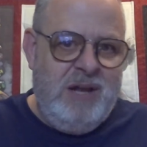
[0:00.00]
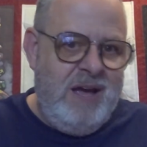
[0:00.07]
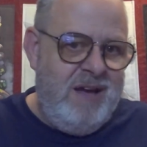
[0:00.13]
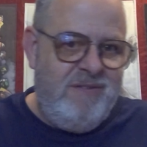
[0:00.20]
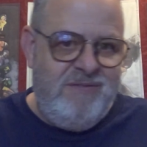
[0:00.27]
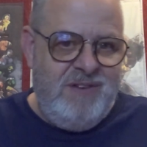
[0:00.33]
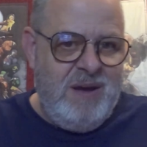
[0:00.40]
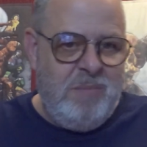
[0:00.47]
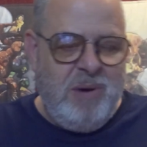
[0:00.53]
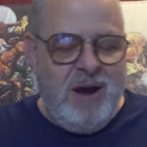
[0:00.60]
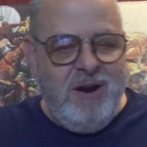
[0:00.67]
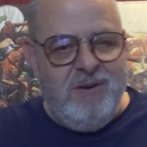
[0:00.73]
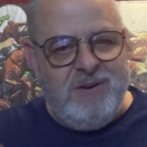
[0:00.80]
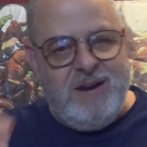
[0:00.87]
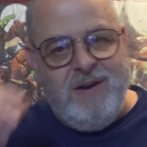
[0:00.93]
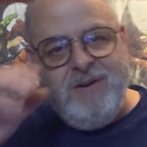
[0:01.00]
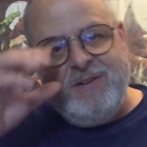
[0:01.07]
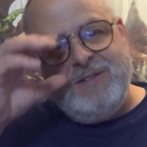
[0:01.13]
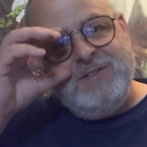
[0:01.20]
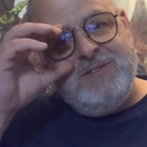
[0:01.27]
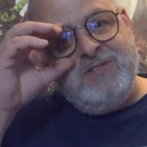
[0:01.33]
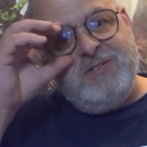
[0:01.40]
half vampire
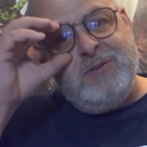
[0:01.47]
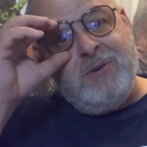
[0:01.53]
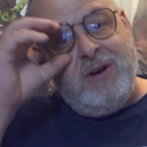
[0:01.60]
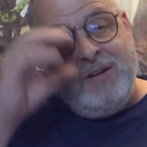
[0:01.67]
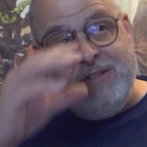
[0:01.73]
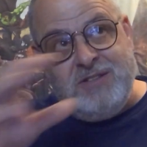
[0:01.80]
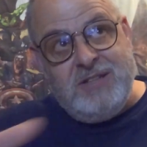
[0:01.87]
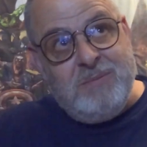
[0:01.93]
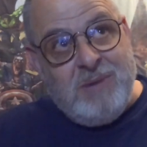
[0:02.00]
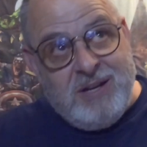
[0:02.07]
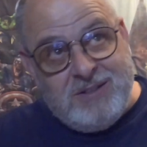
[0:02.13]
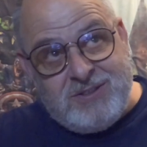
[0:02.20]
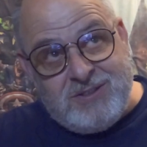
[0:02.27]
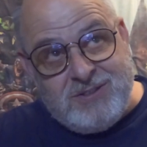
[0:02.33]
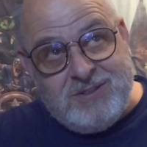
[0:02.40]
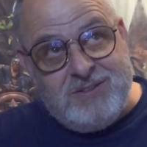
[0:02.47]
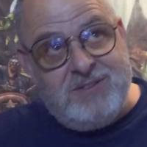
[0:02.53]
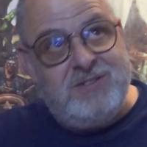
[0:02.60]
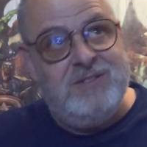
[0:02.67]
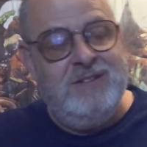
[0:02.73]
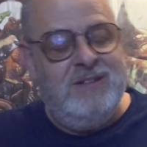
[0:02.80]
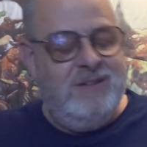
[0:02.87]
characters that are hunting monsters,